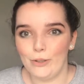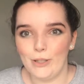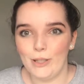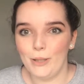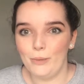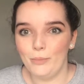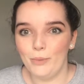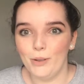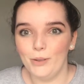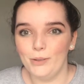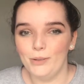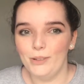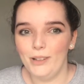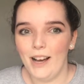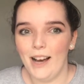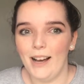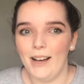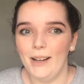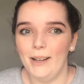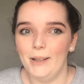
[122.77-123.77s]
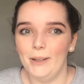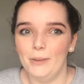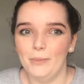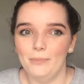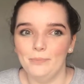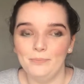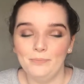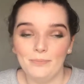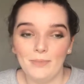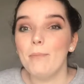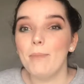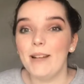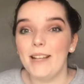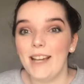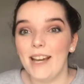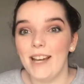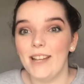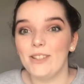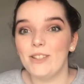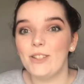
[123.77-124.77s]
simple. But
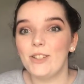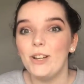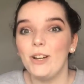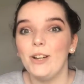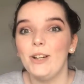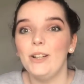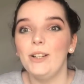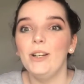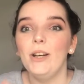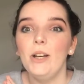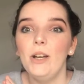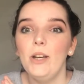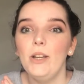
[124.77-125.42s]
yeah, so